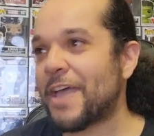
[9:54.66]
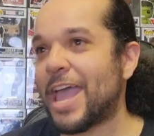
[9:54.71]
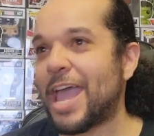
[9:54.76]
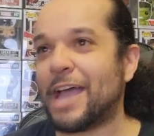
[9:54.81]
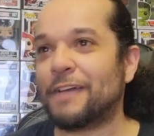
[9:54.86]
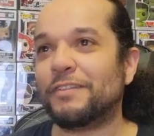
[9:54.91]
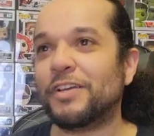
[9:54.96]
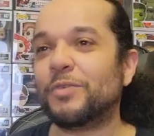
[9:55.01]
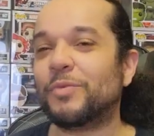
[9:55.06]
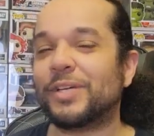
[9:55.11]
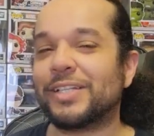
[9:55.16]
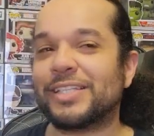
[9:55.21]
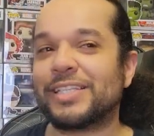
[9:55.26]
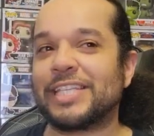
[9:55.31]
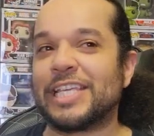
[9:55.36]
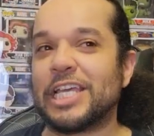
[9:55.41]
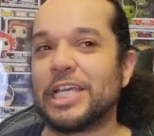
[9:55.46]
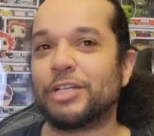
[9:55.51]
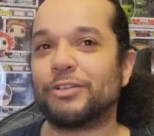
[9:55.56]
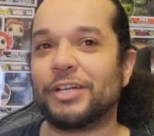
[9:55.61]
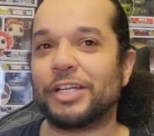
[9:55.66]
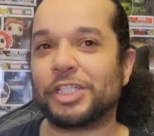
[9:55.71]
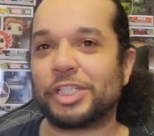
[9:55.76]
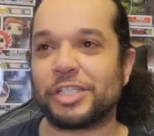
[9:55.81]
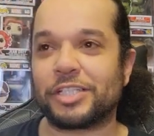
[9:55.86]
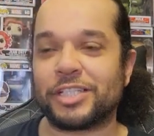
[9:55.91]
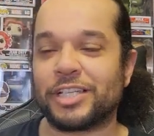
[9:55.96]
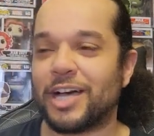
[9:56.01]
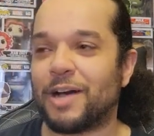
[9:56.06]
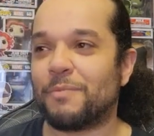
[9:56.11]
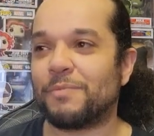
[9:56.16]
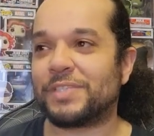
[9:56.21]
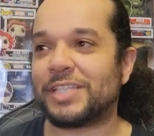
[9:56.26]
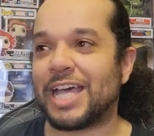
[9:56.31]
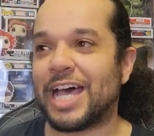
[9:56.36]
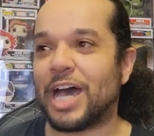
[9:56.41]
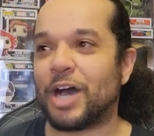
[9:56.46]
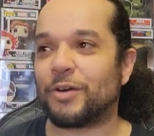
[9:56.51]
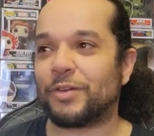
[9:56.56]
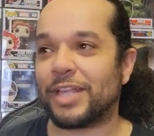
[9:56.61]
Everyone's secret just comes
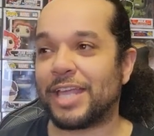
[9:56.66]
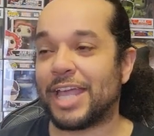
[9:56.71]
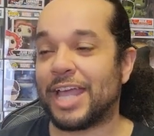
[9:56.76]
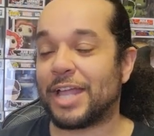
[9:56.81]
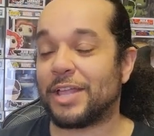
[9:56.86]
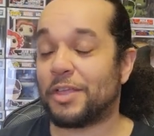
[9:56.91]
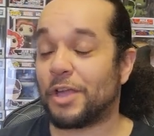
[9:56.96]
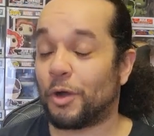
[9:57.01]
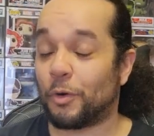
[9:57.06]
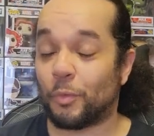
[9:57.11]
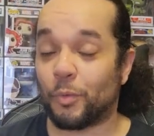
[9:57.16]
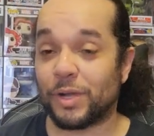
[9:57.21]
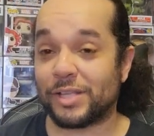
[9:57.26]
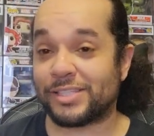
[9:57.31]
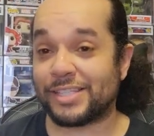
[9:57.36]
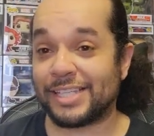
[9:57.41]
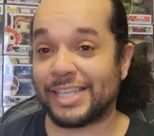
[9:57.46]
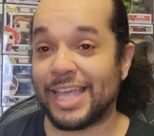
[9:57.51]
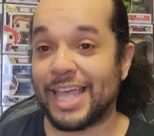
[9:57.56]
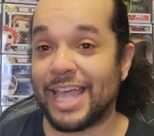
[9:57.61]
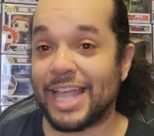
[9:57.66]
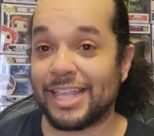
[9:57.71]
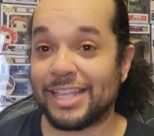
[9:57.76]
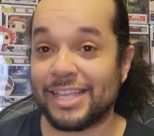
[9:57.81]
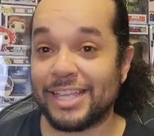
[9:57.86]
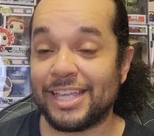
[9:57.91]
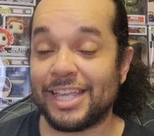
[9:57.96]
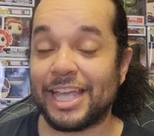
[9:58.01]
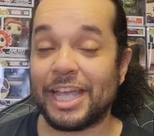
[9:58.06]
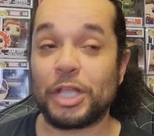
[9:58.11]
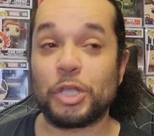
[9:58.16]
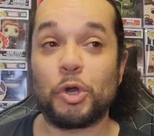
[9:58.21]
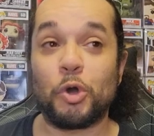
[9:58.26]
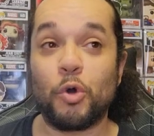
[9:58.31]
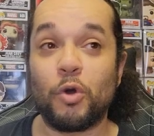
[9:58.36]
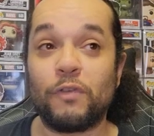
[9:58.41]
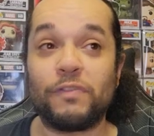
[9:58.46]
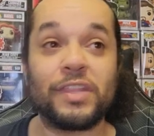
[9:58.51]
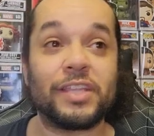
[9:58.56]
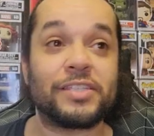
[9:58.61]
out in, once again, an
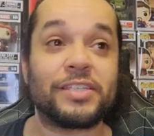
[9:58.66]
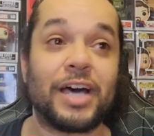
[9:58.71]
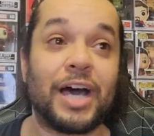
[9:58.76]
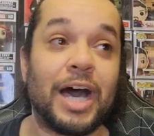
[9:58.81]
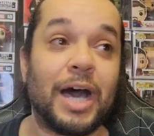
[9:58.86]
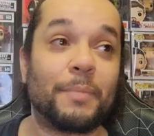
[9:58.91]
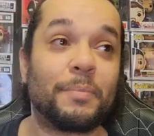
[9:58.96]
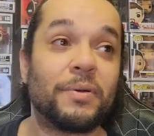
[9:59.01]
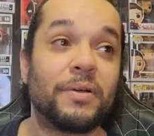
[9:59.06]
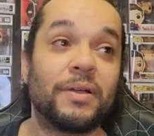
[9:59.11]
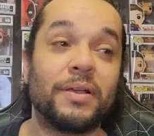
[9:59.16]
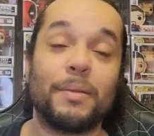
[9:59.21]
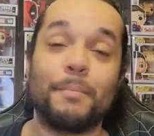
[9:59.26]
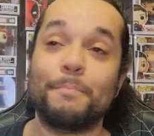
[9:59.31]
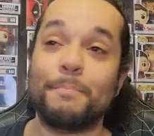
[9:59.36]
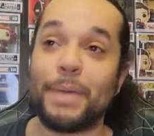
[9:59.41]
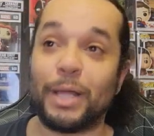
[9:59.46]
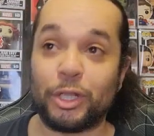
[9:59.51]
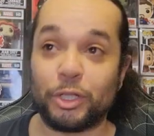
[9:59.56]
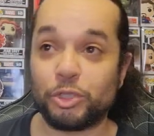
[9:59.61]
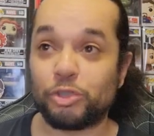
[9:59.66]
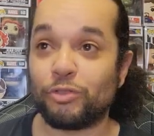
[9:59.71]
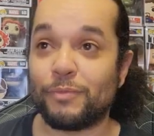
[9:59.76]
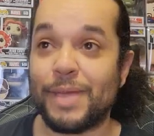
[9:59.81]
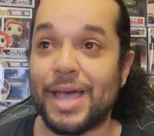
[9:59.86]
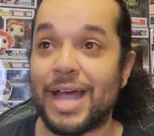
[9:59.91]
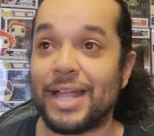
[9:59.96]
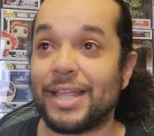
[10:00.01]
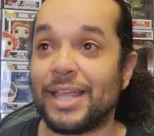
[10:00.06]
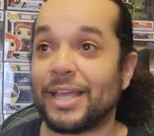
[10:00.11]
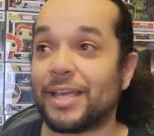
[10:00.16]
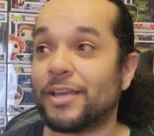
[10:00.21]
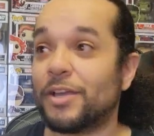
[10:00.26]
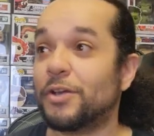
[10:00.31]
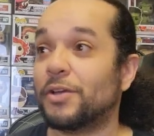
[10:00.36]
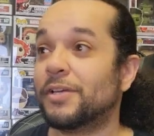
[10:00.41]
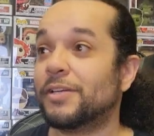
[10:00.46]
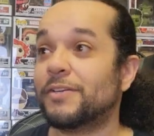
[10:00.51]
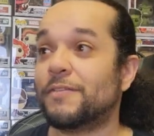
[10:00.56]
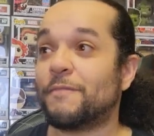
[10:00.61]
over-the-top, melodramatic,
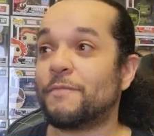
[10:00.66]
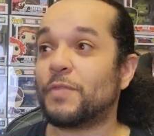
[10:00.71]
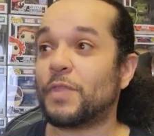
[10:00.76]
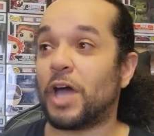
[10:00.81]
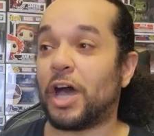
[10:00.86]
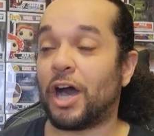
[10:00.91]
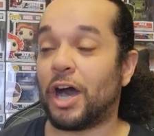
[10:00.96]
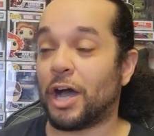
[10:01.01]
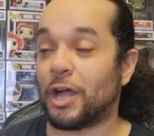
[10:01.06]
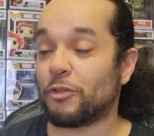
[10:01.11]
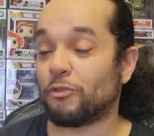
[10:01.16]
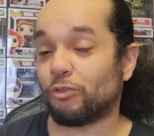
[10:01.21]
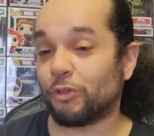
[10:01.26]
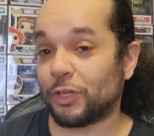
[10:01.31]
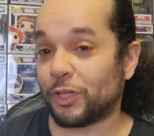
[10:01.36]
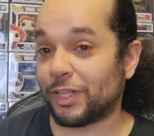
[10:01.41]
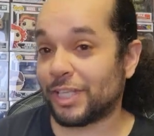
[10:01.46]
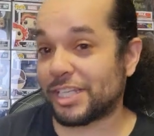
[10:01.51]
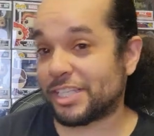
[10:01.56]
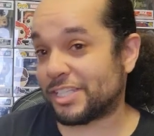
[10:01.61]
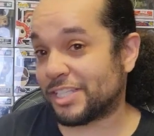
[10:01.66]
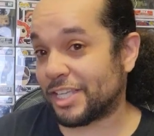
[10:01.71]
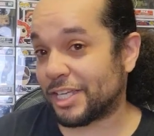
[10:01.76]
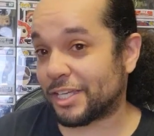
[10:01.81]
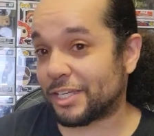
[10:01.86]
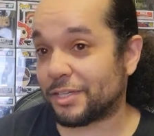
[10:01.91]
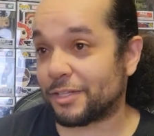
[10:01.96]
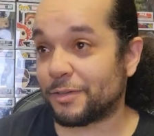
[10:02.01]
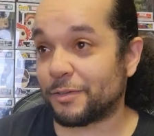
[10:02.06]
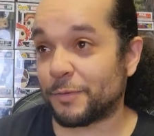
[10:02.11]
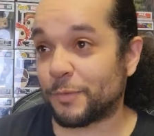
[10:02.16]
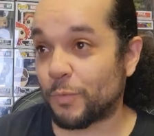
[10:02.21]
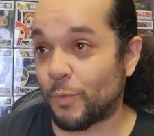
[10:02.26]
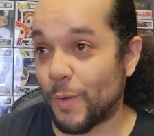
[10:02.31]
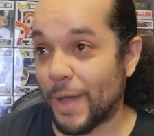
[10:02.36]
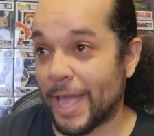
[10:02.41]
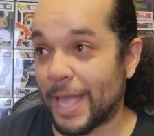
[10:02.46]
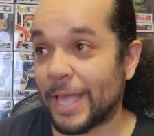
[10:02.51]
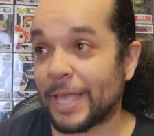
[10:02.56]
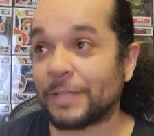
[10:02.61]
unrealistic
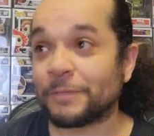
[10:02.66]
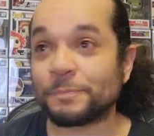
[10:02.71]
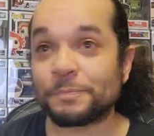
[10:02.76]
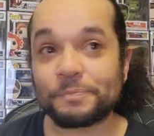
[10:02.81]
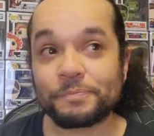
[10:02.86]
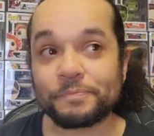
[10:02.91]
way.